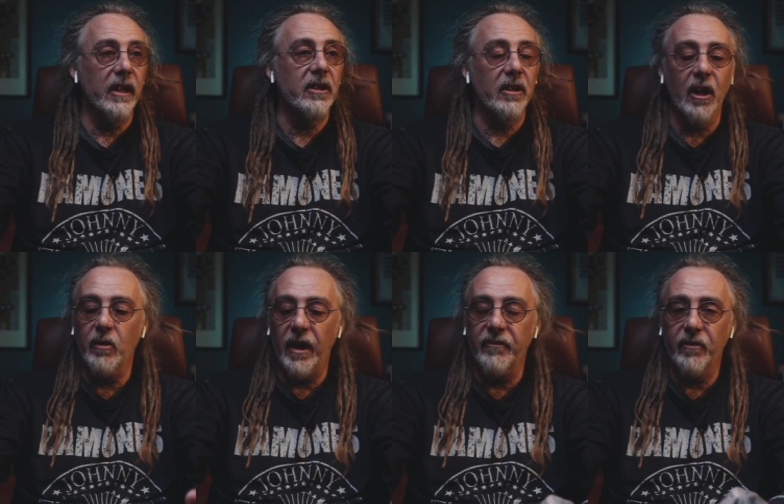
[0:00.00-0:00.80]
need to know
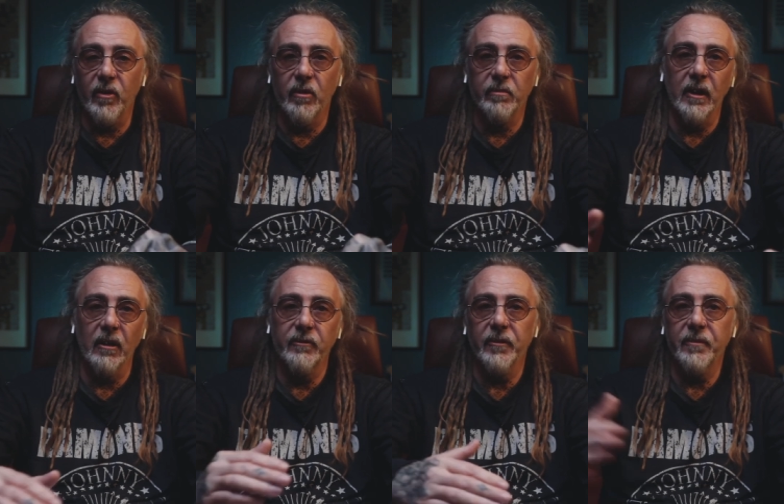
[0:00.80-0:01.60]
that for, you
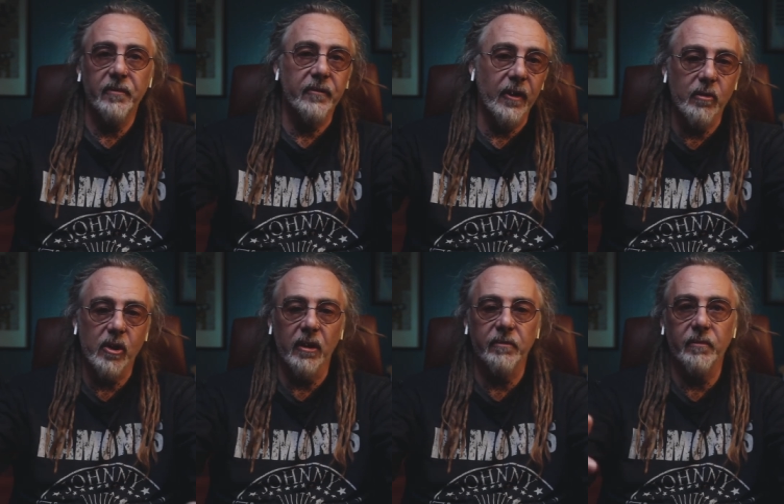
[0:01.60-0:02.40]
know, for
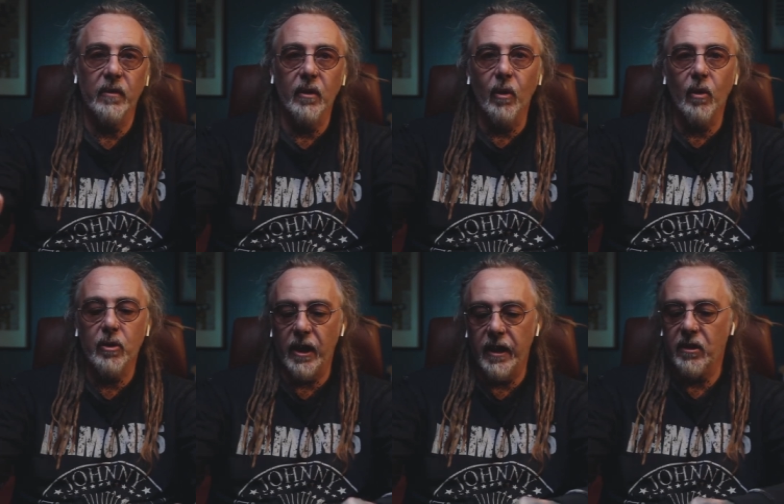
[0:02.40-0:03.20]
future law
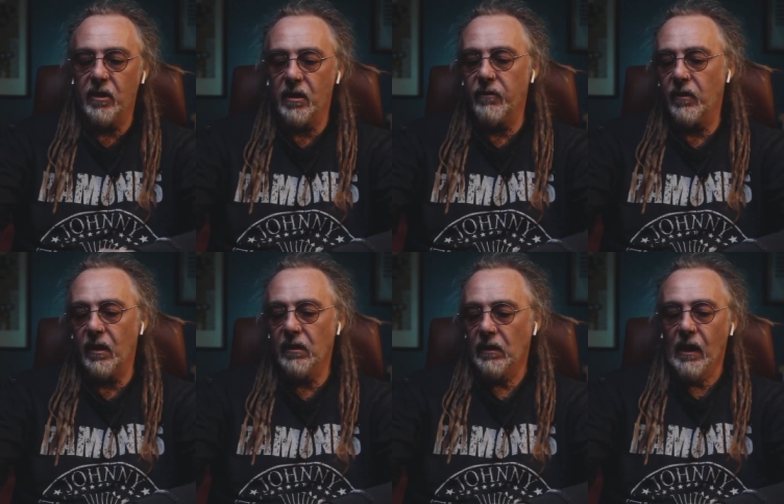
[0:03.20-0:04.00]
changes and
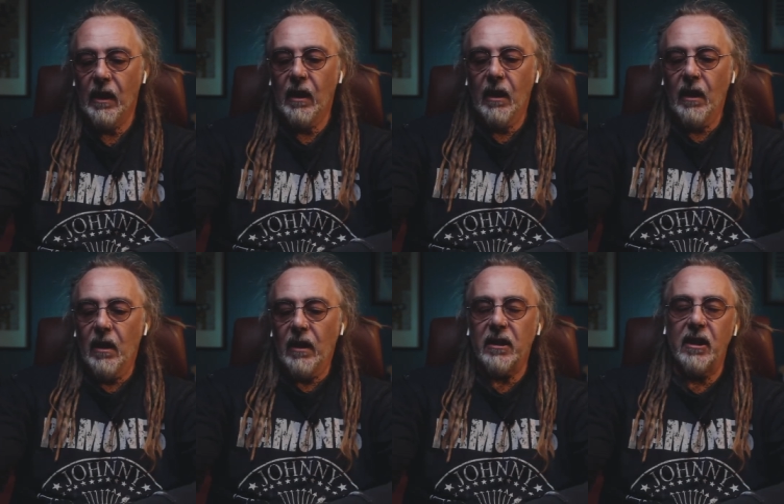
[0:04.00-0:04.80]
everything.
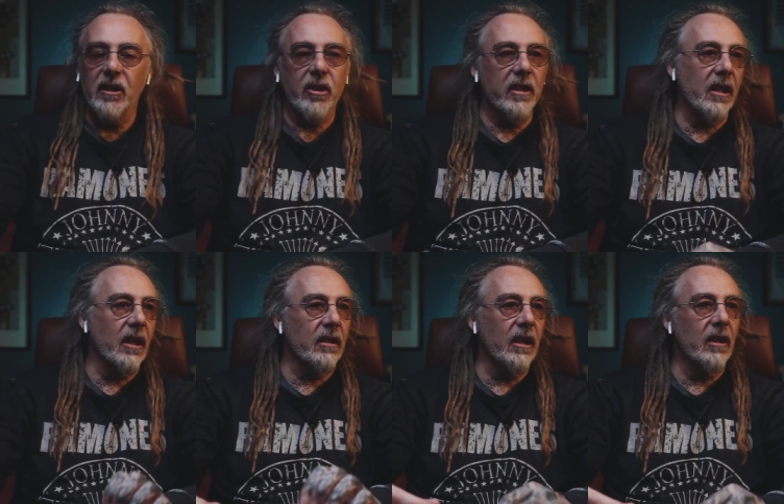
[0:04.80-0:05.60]
That's interesting.
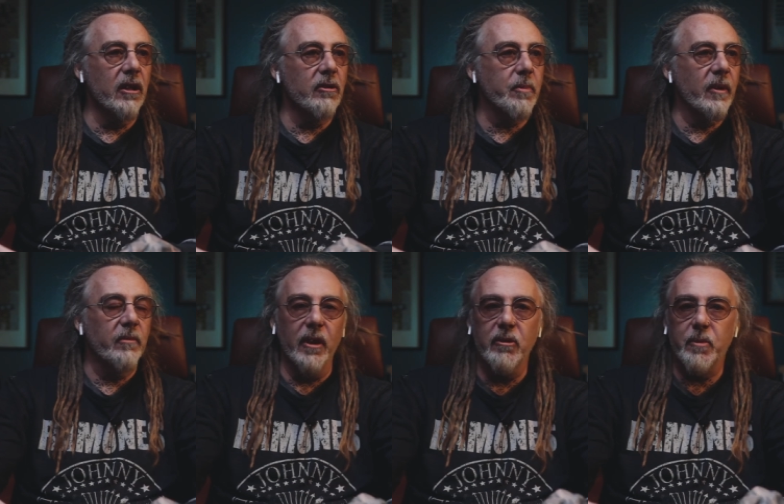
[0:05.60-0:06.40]
I think Lou's
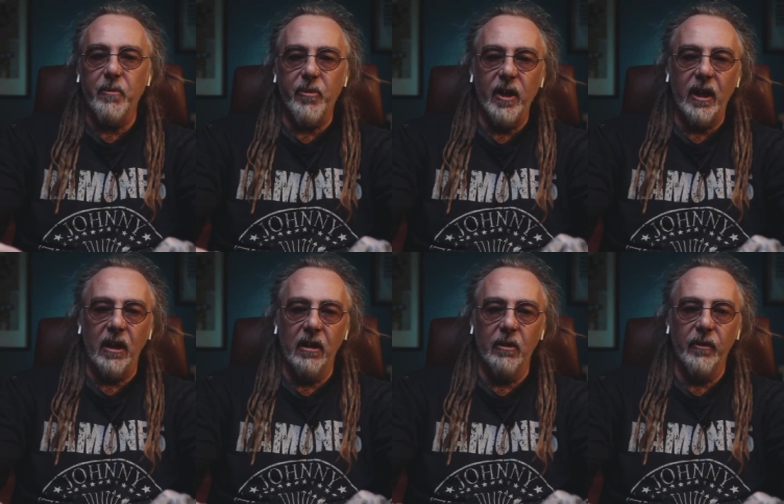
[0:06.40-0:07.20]
been pretty
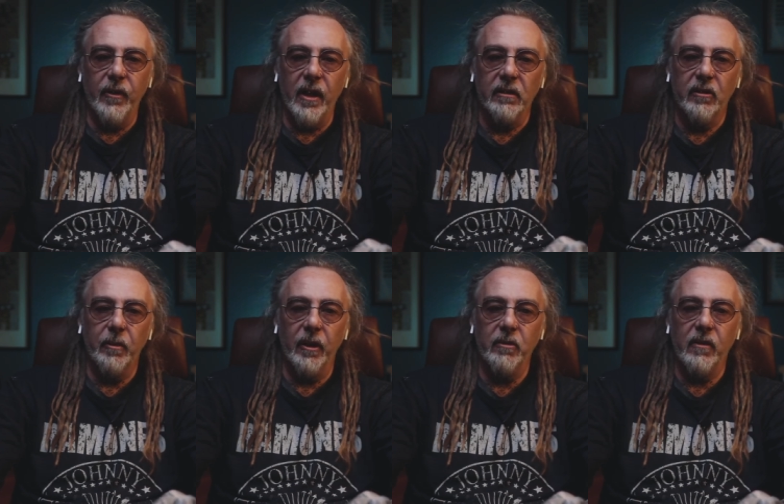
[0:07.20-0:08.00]
clear with you, to
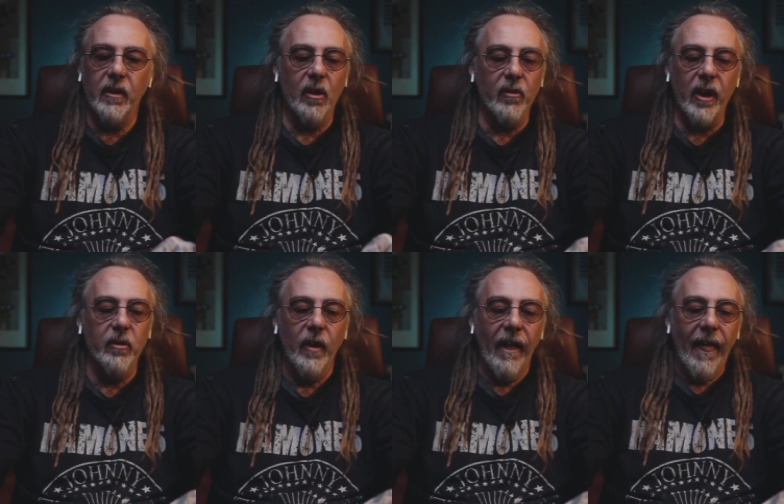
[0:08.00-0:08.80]
be honest with you.
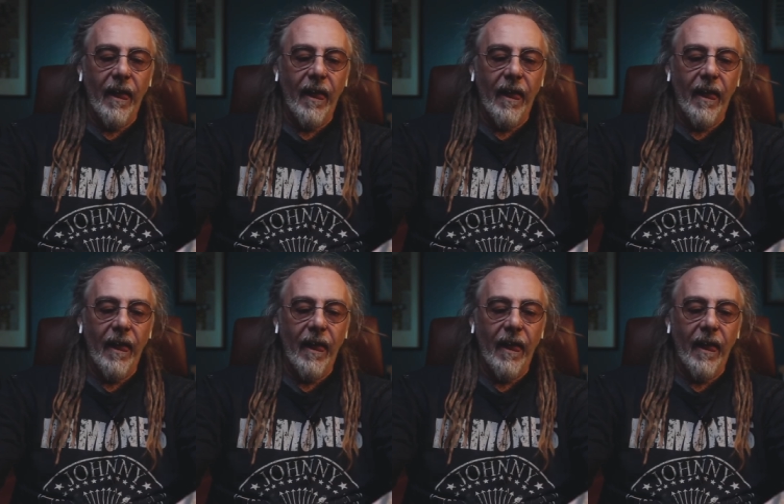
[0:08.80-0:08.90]
Although,